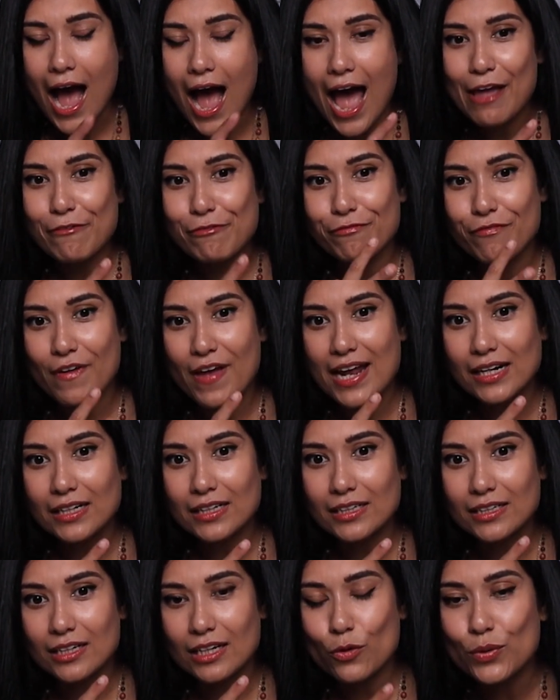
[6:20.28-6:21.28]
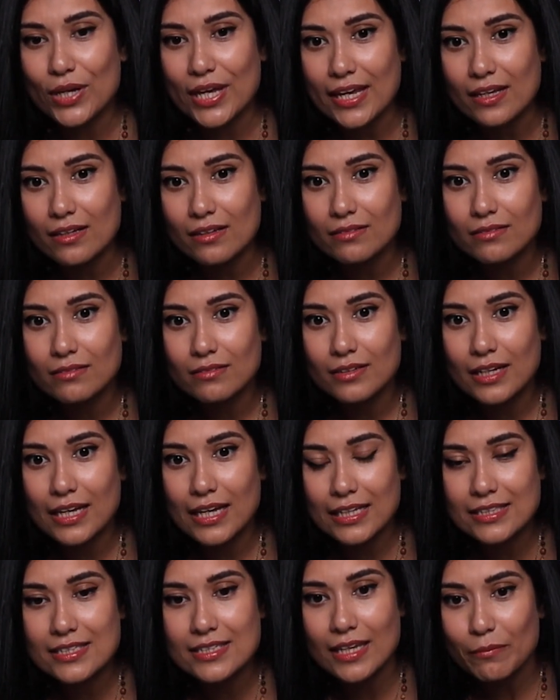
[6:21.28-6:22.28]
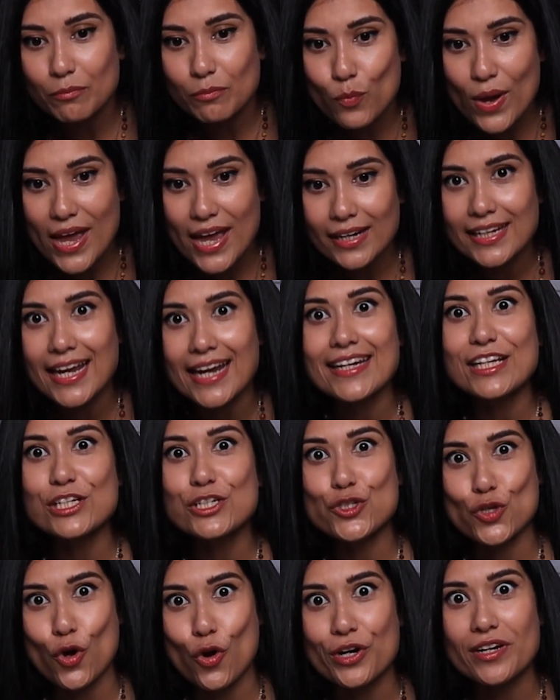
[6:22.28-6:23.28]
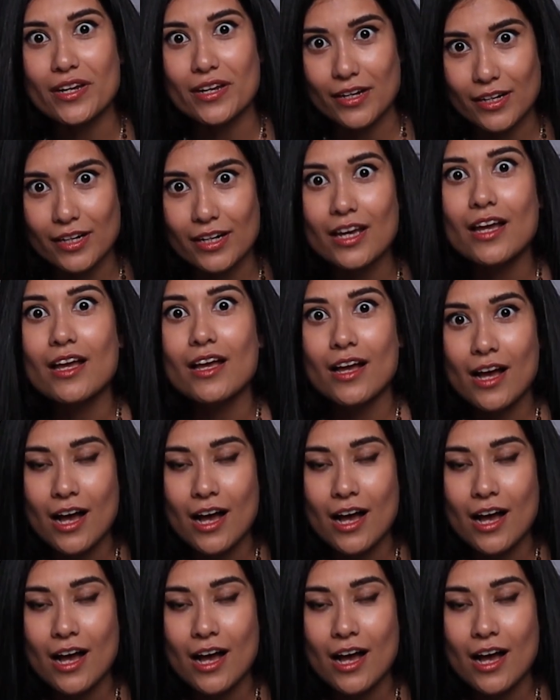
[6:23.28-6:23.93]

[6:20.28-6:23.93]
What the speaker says: I felt okay, it's somewhere getting sorted.